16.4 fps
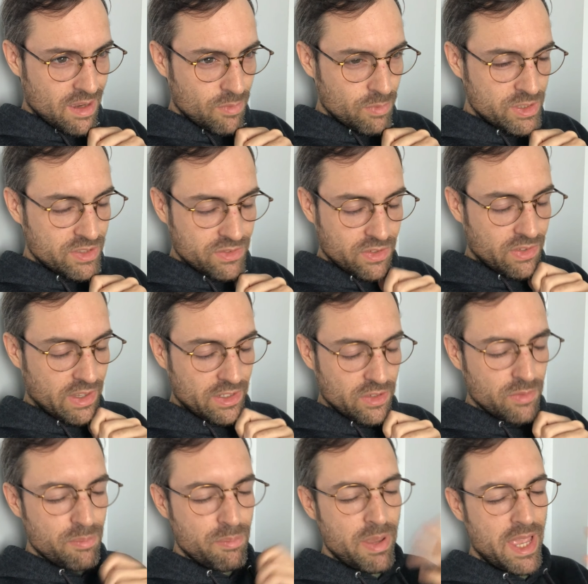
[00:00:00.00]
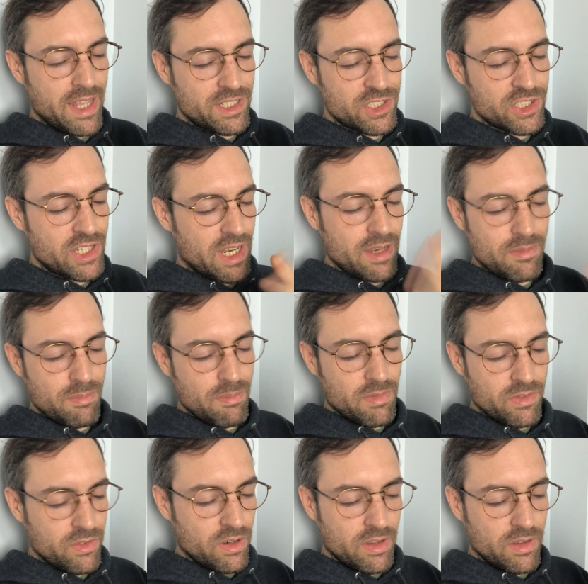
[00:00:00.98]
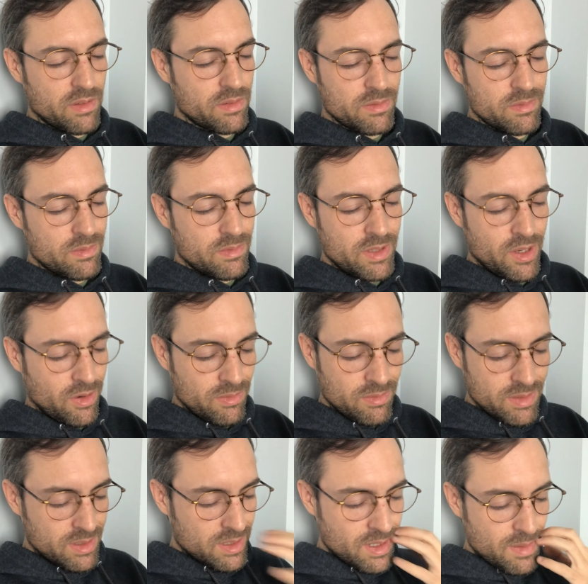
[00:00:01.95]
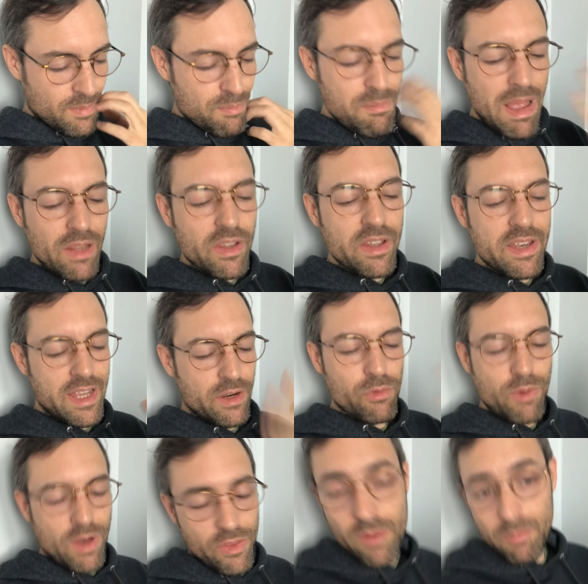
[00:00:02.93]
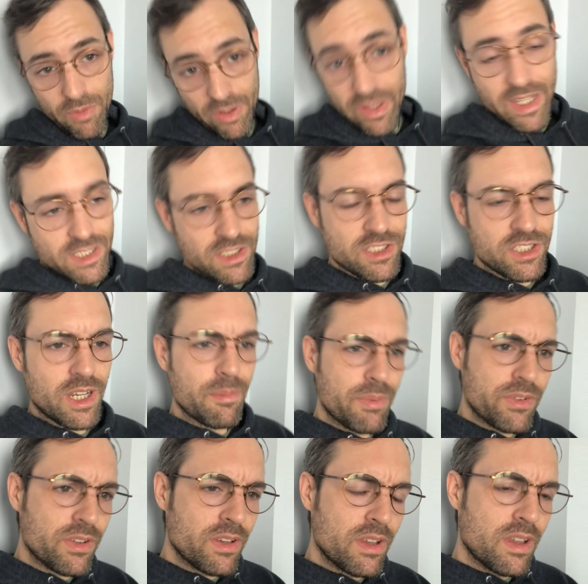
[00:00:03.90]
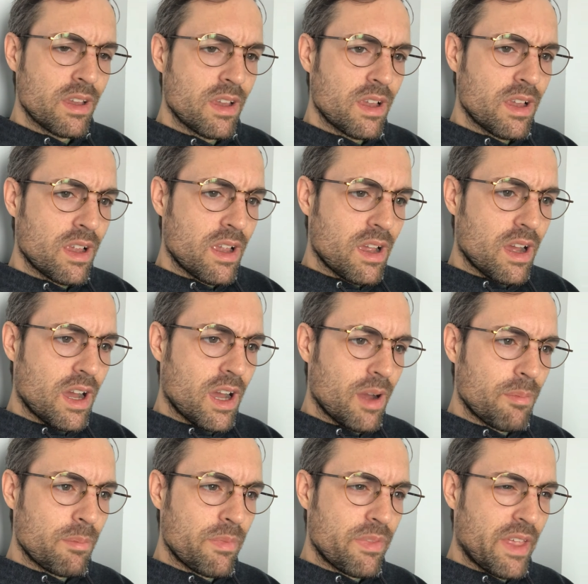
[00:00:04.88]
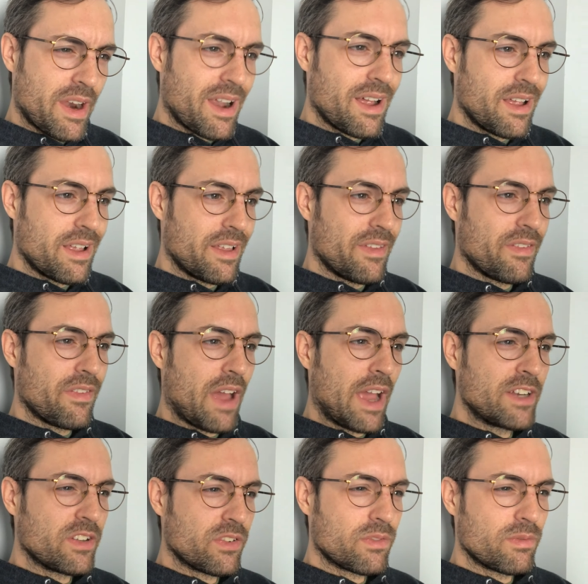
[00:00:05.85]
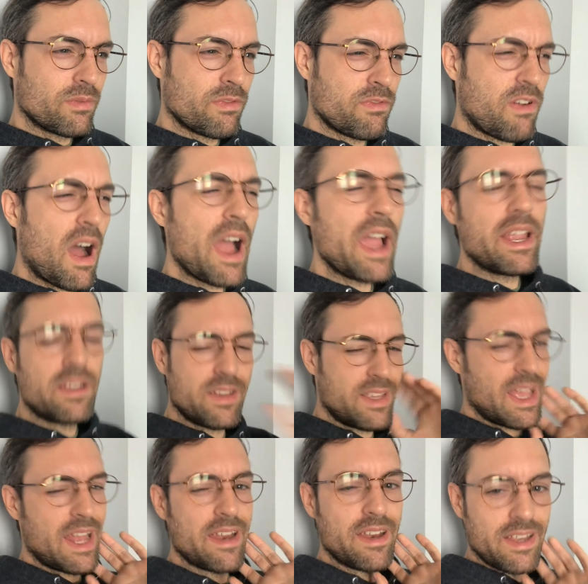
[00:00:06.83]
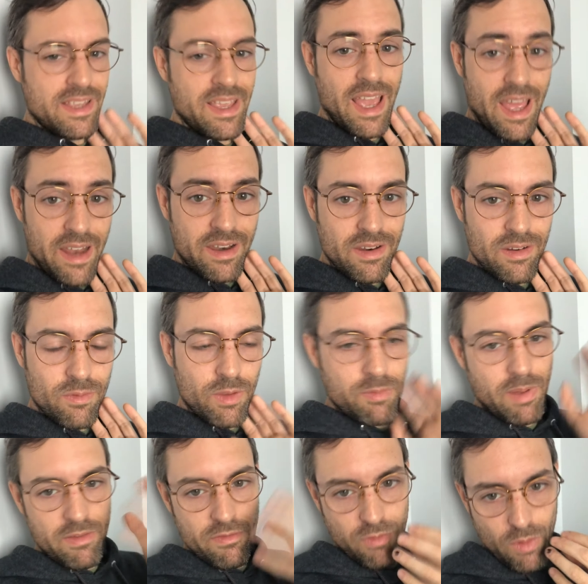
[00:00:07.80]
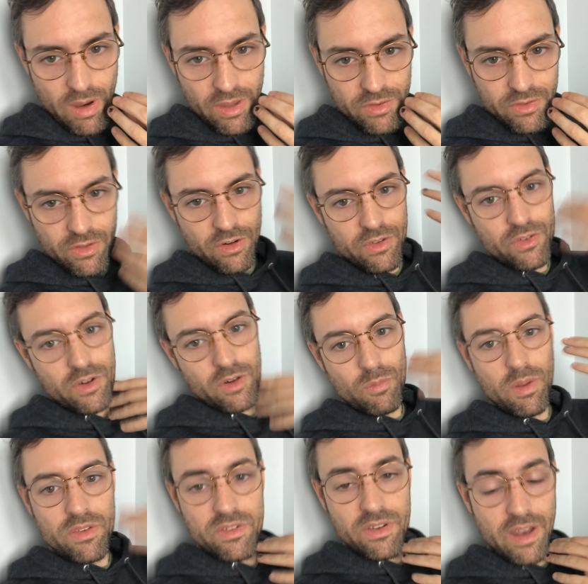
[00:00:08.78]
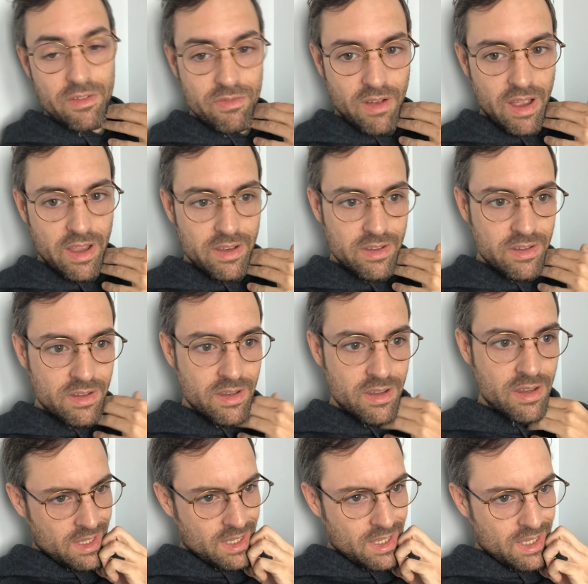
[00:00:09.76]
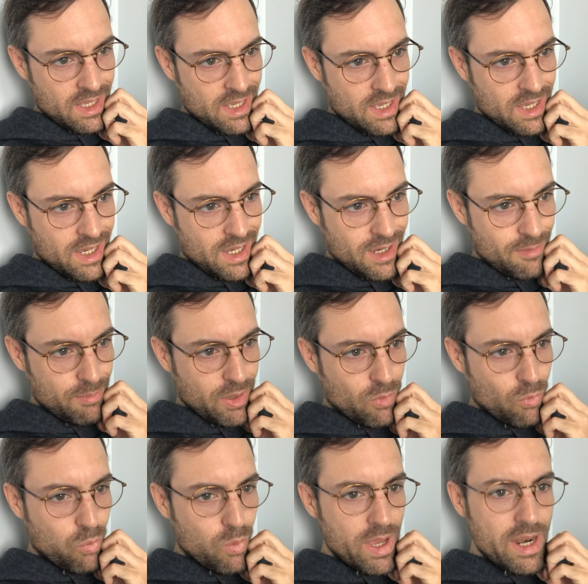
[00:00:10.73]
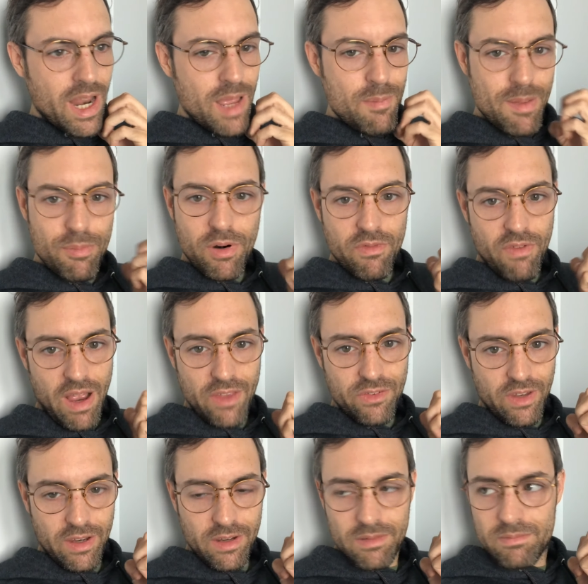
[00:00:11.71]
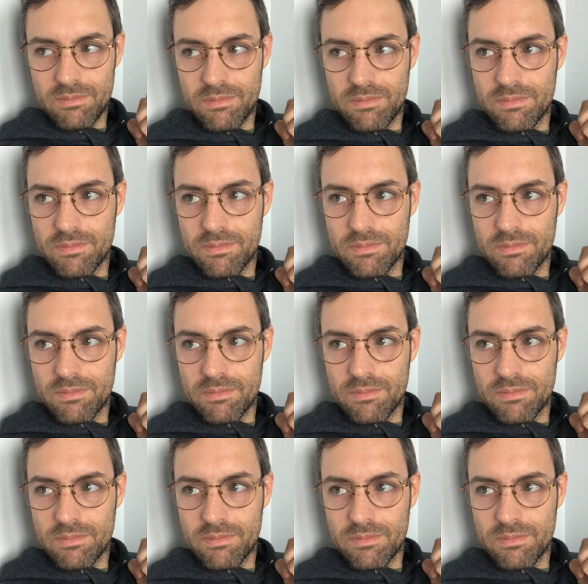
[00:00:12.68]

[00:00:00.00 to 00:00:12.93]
which is to say, just pitch and melody and rhythm relationships that I just find again and again with my voice. There are certain ones that I find. But when I'm improvising,